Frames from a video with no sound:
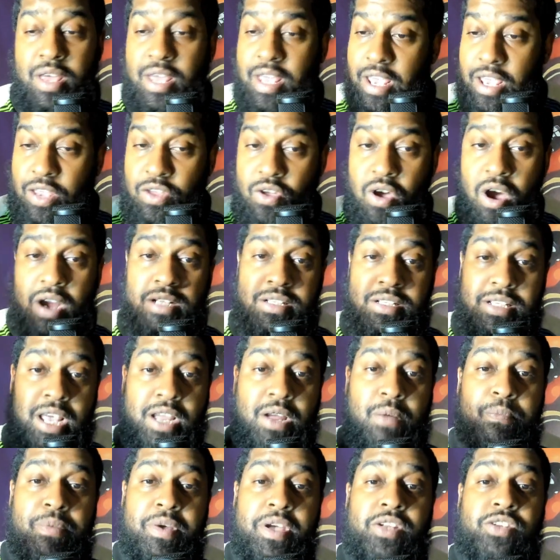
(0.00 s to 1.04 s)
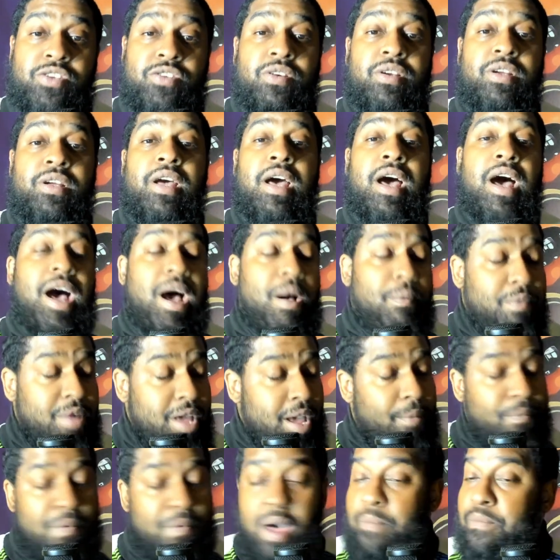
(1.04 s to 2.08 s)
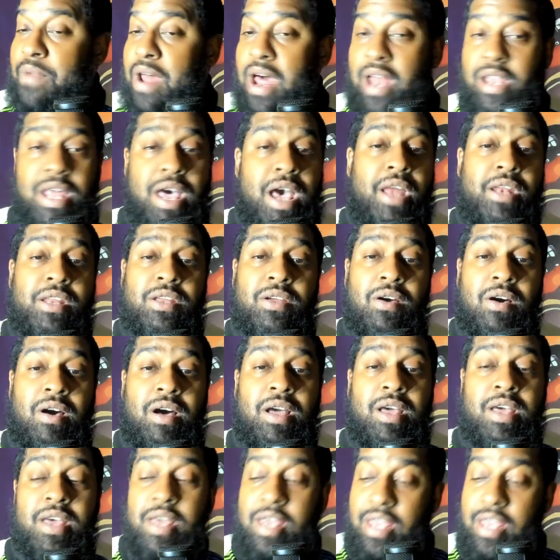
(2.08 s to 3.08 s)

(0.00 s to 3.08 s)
and y'all can take a picture. I'm not lying to y'all.